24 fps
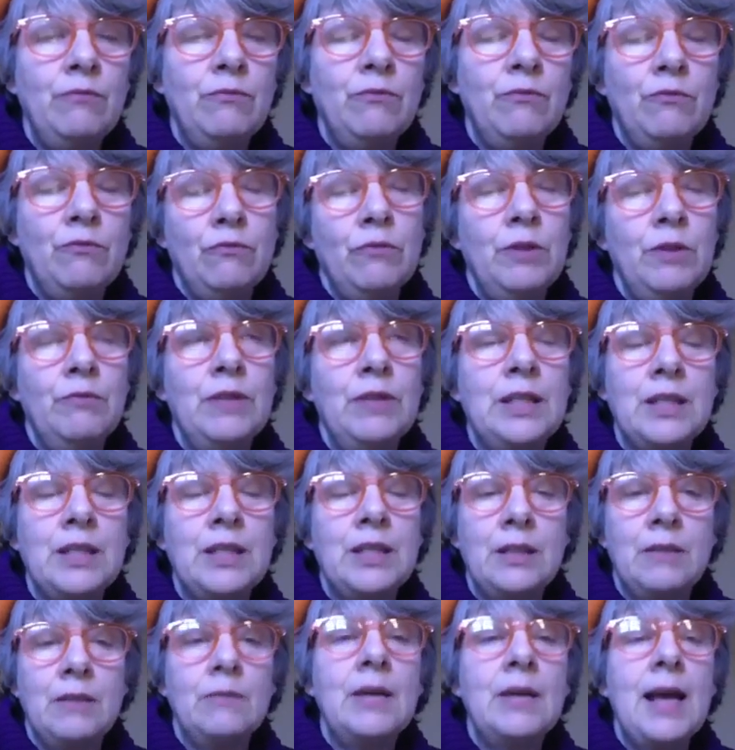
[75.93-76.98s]

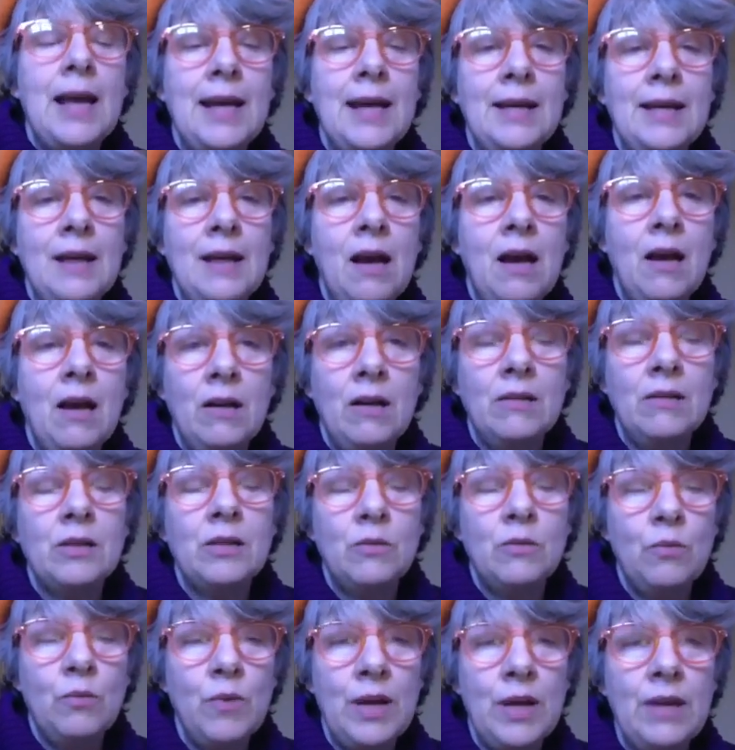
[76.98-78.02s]
rewritten, enhanced
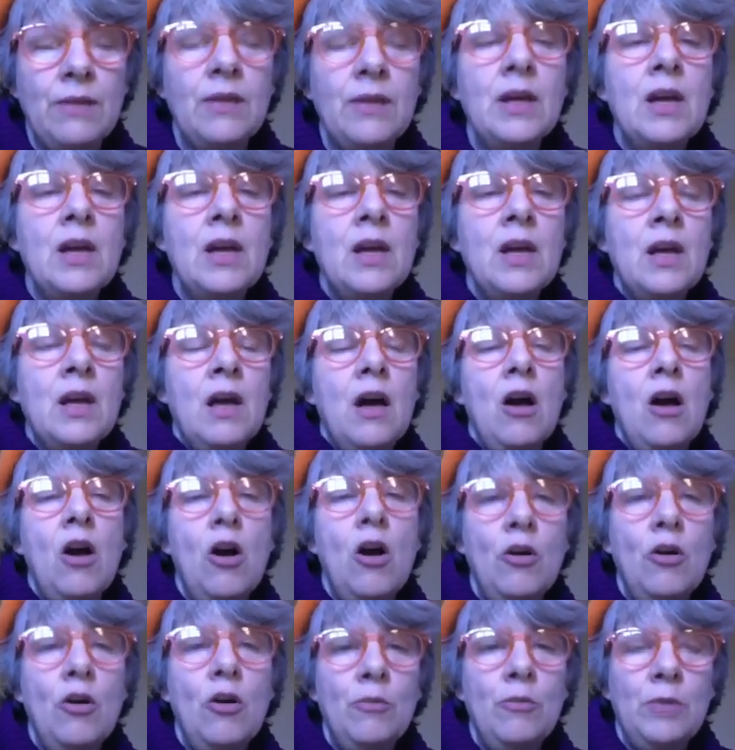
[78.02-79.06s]
with a
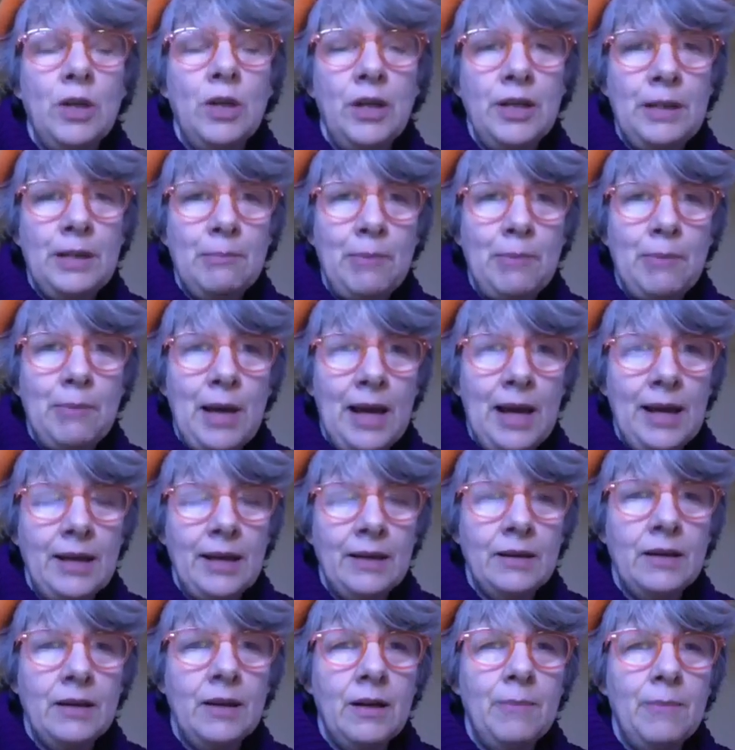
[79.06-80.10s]
home learning pack,
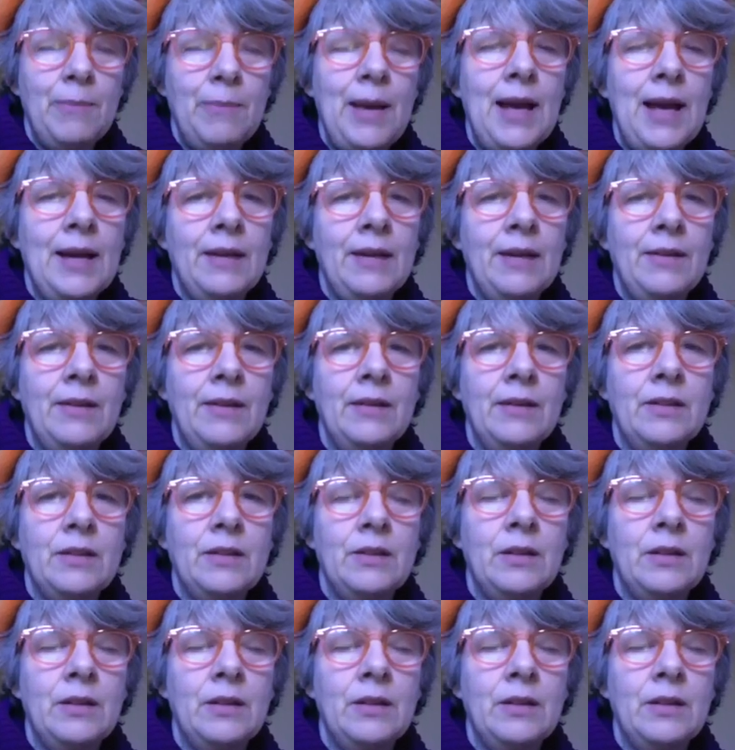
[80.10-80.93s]
a pack that